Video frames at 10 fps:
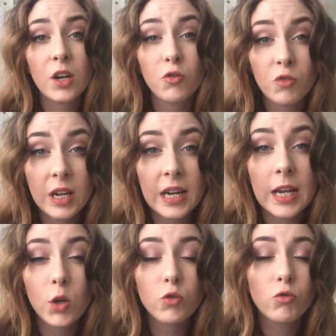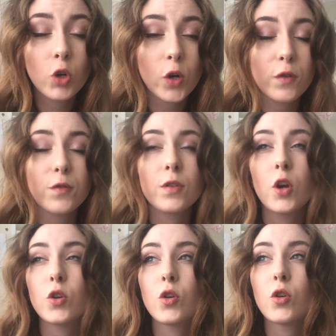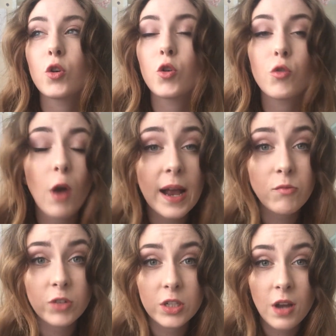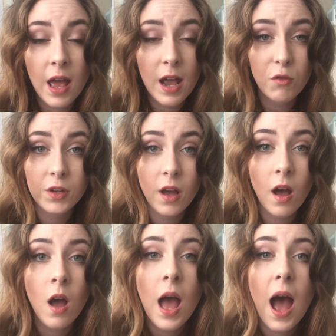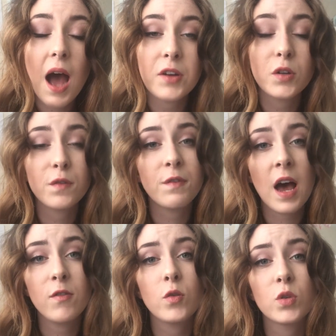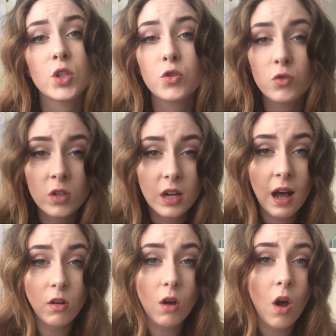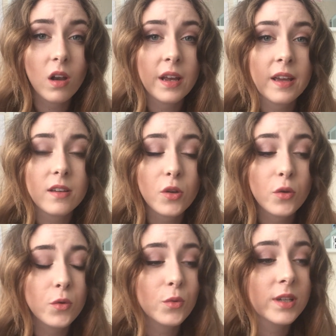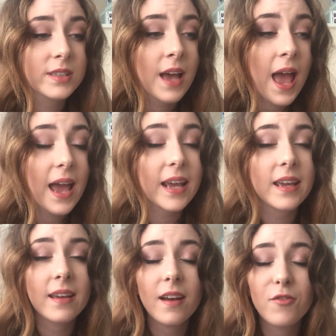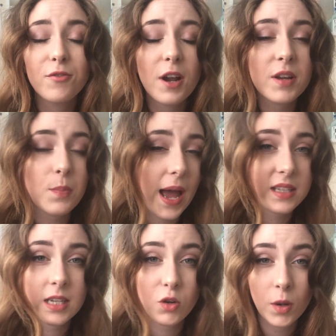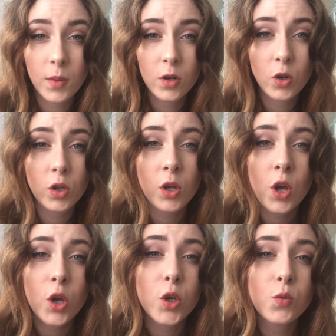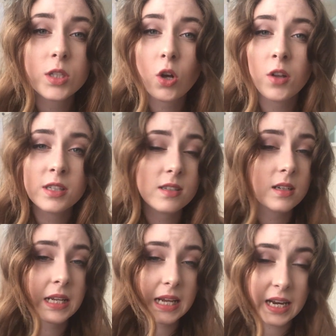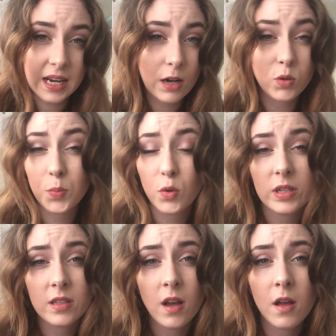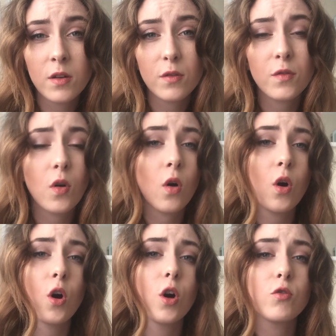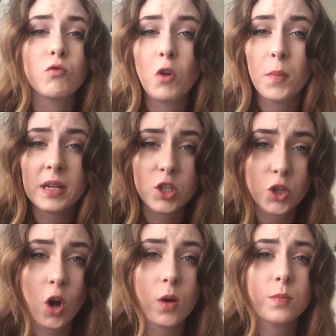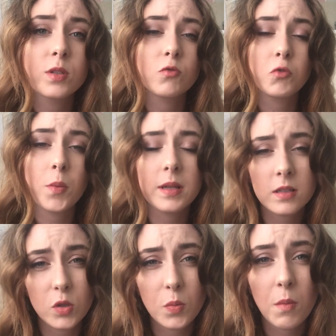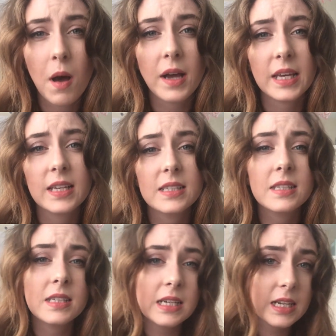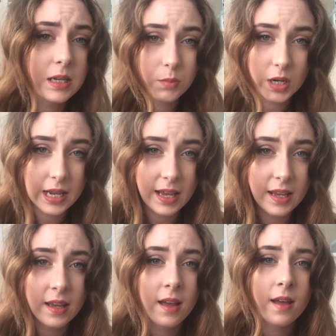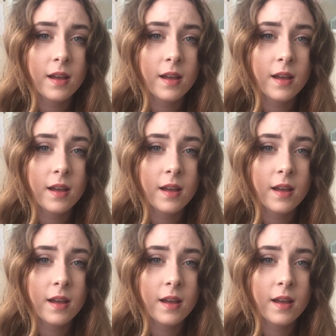in a really rough, crime-ridden area, and her father was a drunk alcoholic who was a very petty criminal who was constantly in and out of prison for robbing shops, robbing supermarkets, stealing money,